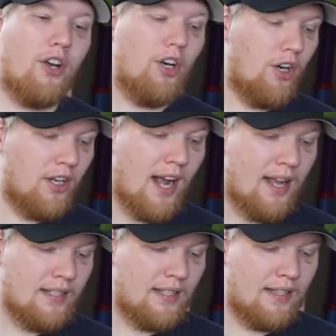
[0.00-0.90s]
your
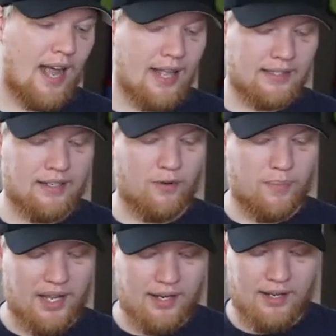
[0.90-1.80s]
guys' thoughts and
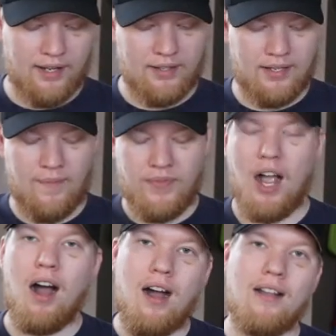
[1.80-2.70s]
opinions
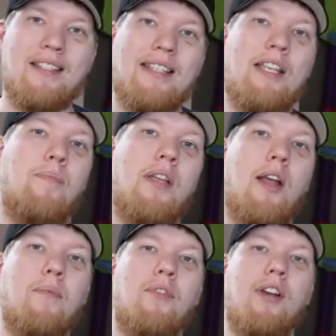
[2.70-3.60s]
on
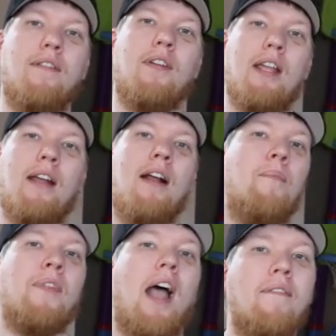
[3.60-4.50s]
CPM 3V?
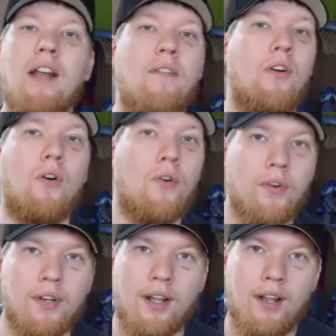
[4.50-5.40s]
I've never
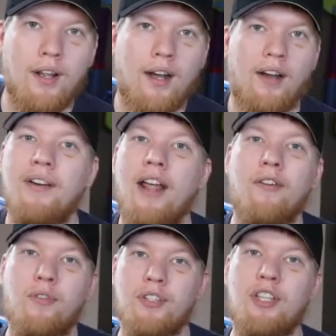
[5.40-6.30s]
owned a
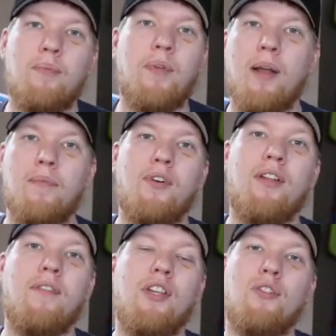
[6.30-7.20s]
knife with CPM
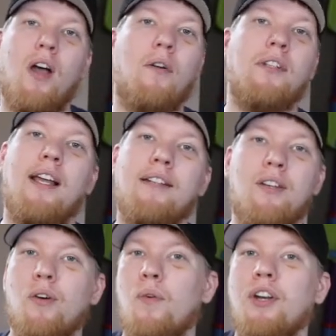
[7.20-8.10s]
3V, so I would like to
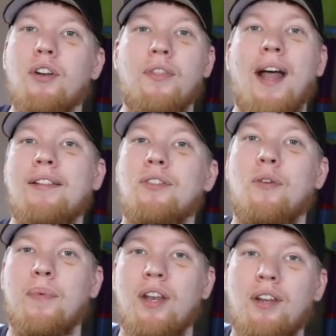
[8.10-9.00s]
know what your thoughts and
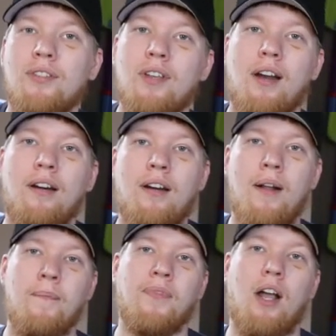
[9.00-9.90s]
opinions are.
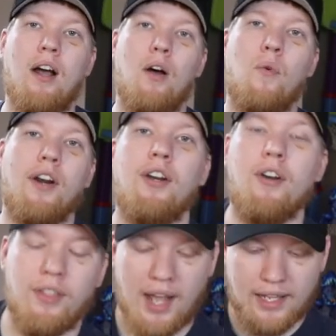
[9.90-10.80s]
What are
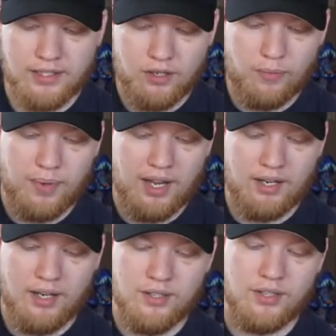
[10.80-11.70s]
your thoughts and
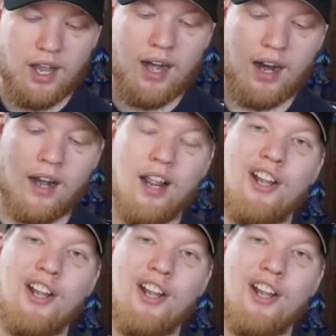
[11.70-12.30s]
opinions on